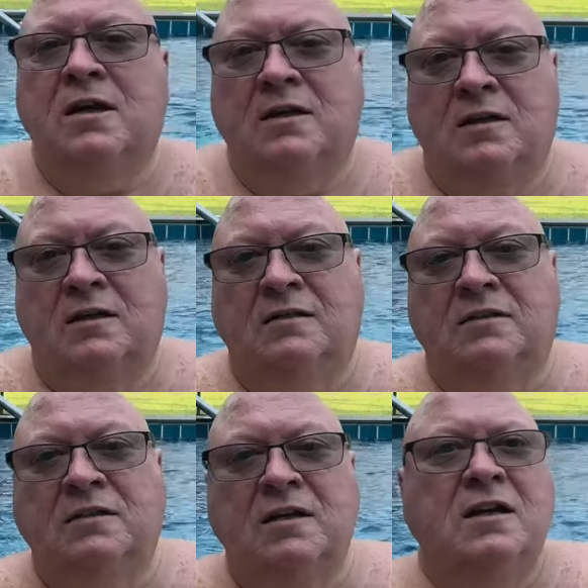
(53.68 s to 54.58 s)
dun
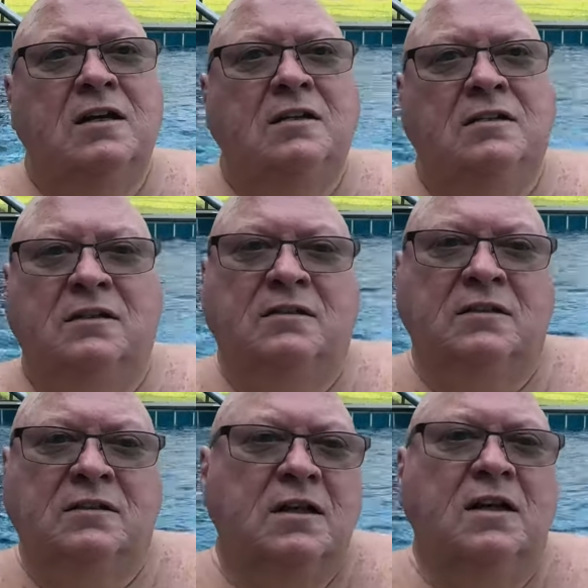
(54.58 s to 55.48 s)
da da, dun
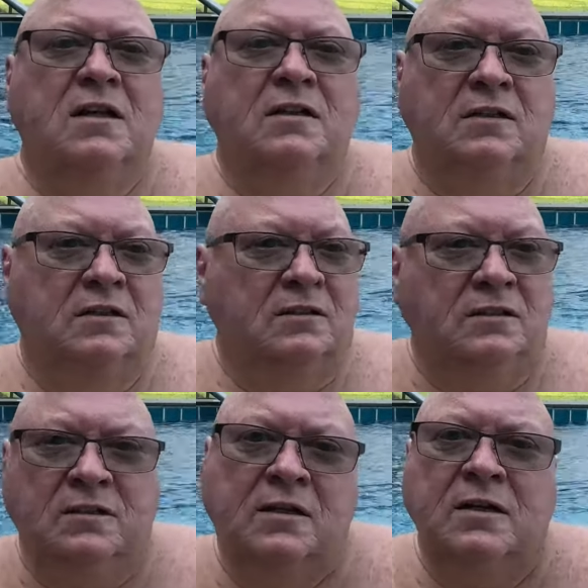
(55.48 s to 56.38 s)
da
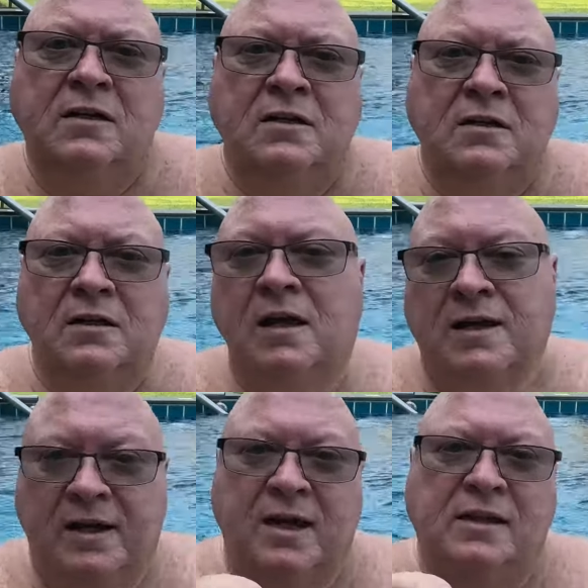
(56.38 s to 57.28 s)
da.
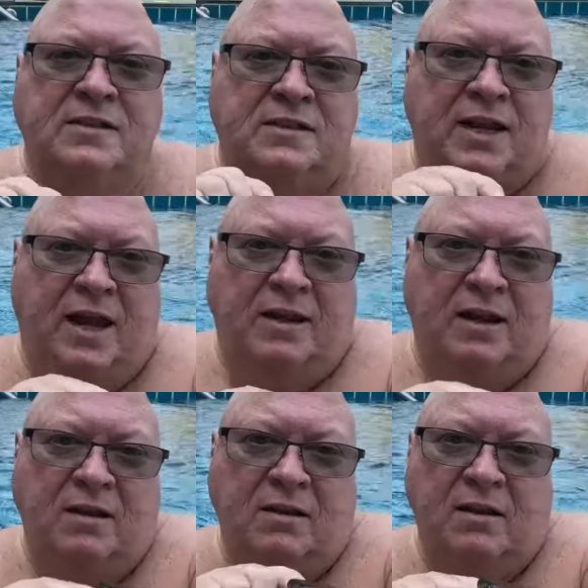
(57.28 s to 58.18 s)
Yeah, it's dead.
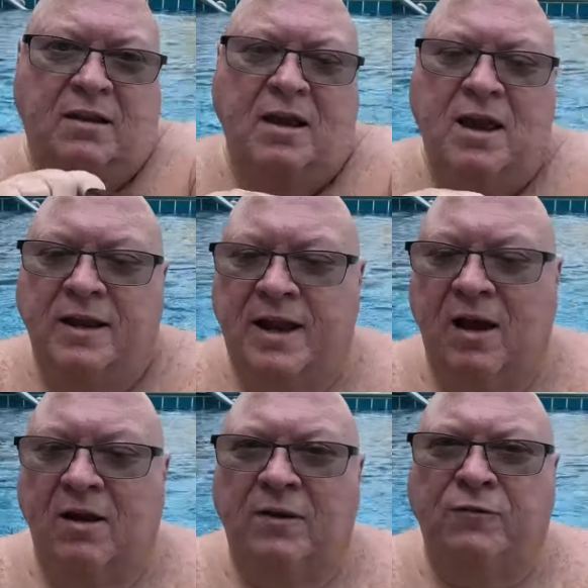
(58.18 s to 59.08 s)

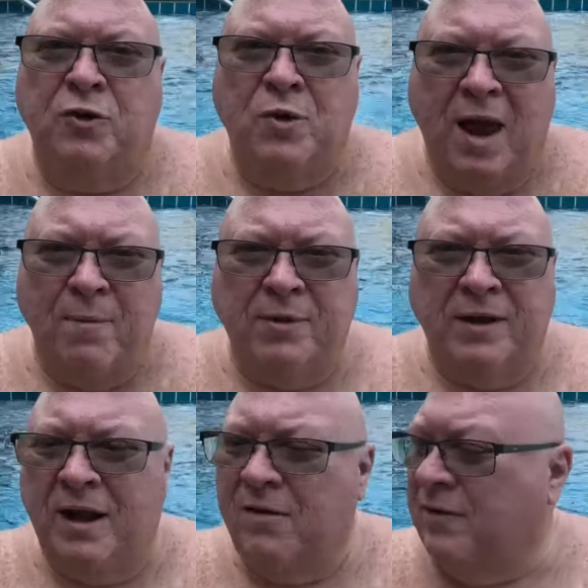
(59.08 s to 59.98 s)
Now, if you happen to have